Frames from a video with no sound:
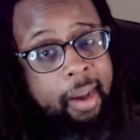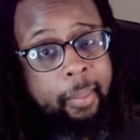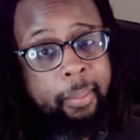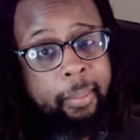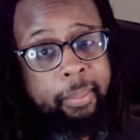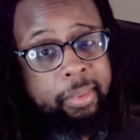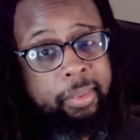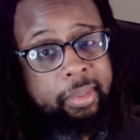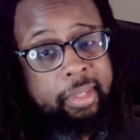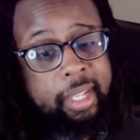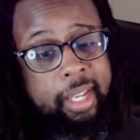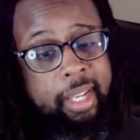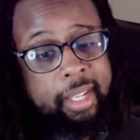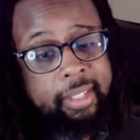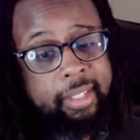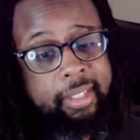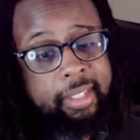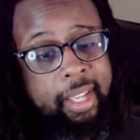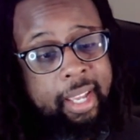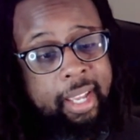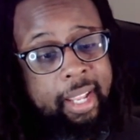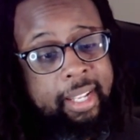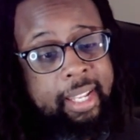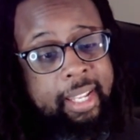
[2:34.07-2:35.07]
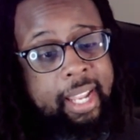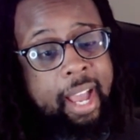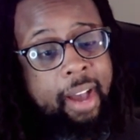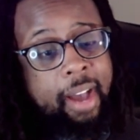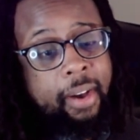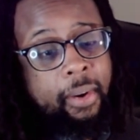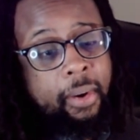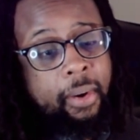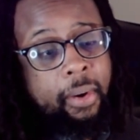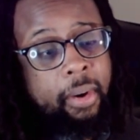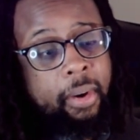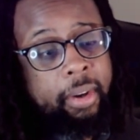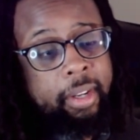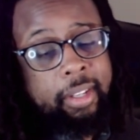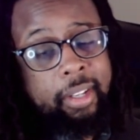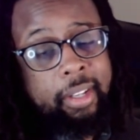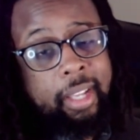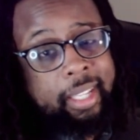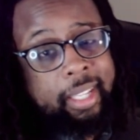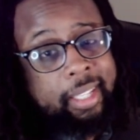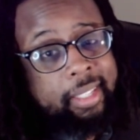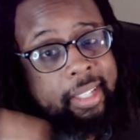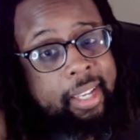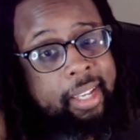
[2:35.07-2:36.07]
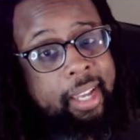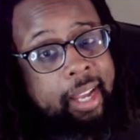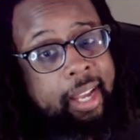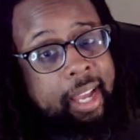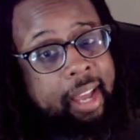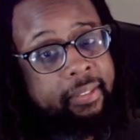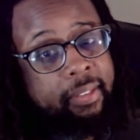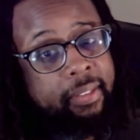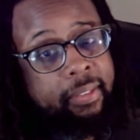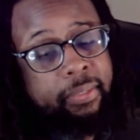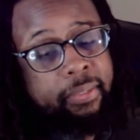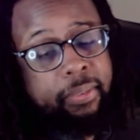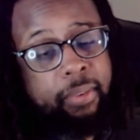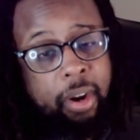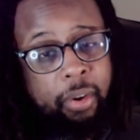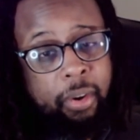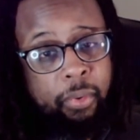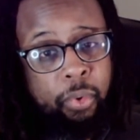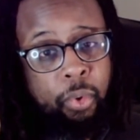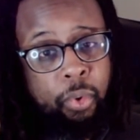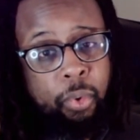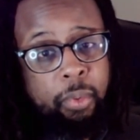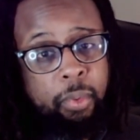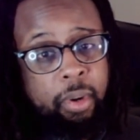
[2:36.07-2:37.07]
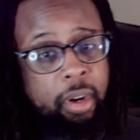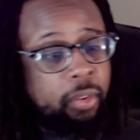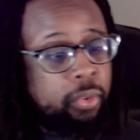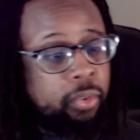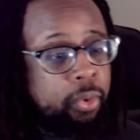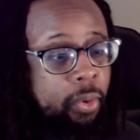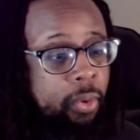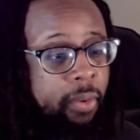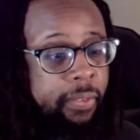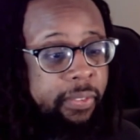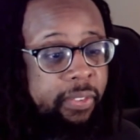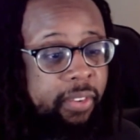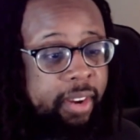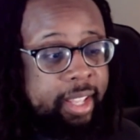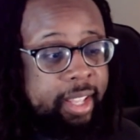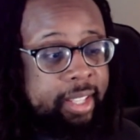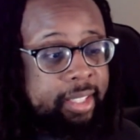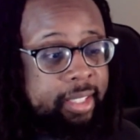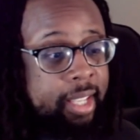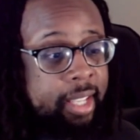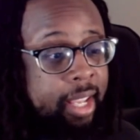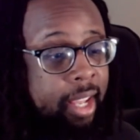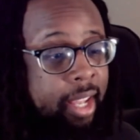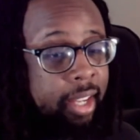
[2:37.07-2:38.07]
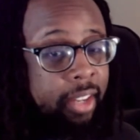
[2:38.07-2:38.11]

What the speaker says: we'll say it's not all, you know, like I say, I have a crew of friends,